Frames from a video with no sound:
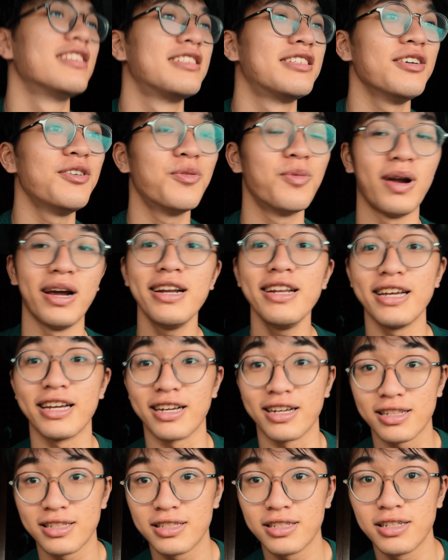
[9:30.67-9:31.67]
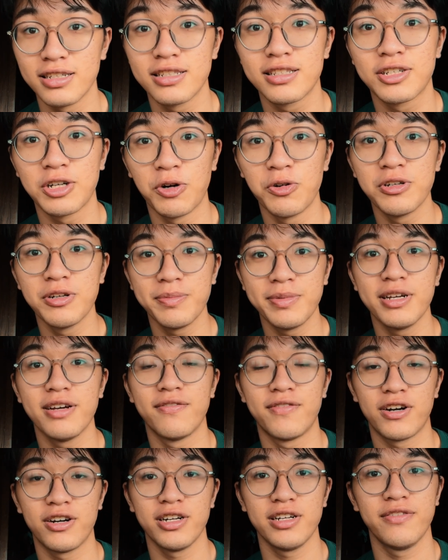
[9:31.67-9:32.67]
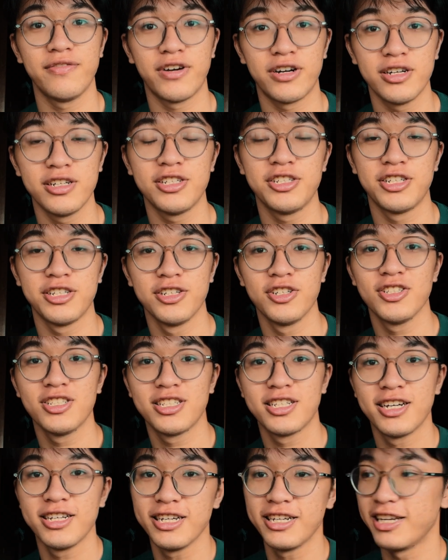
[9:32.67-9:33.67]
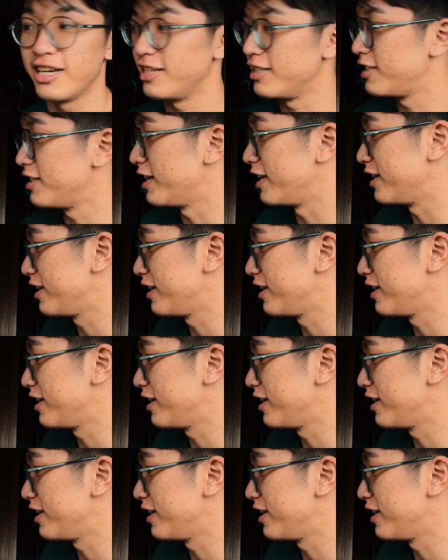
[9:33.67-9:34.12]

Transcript: still raining. It's going to be a very chill study day today.